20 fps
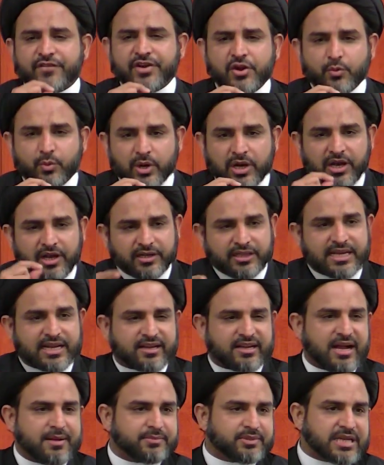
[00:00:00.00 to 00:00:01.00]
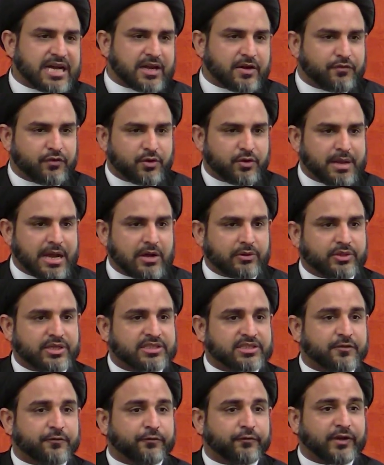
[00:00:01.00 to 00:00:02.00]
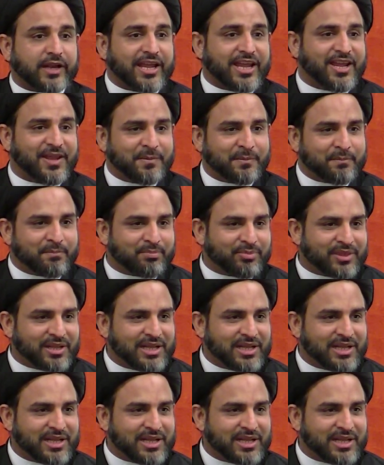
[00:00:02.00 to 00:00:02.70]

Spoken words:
word that comes out of your mouth is a flame